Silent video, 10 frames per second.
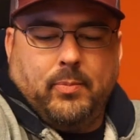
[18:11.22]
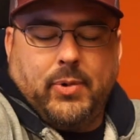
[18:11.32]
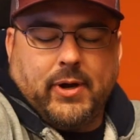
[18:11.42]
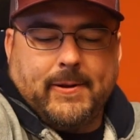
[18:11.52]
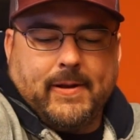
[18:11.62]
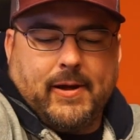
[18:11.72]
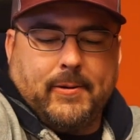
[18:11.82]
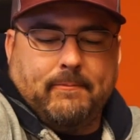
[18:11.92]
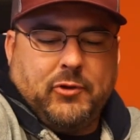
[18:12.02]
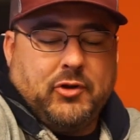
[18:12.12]
But
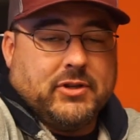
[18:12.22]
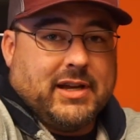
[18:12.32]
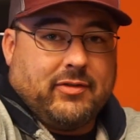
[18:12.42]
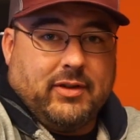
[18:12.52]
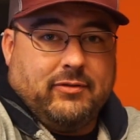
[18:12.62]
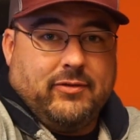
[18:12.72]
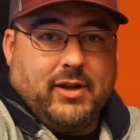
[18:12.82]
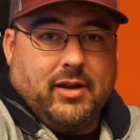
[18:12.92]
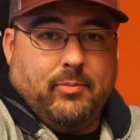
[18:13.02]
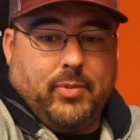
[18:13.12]
you could definitely
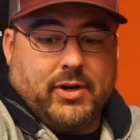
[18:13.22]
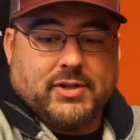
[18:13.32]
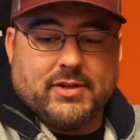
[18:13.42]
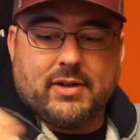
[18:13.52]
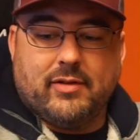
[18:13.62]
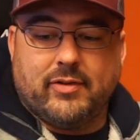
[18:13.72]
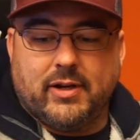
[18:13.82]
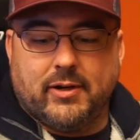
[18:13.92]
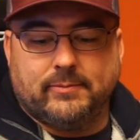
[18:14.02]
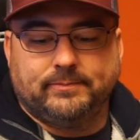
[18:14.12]
fit a bunch of stuff in
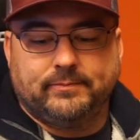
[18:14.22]
here.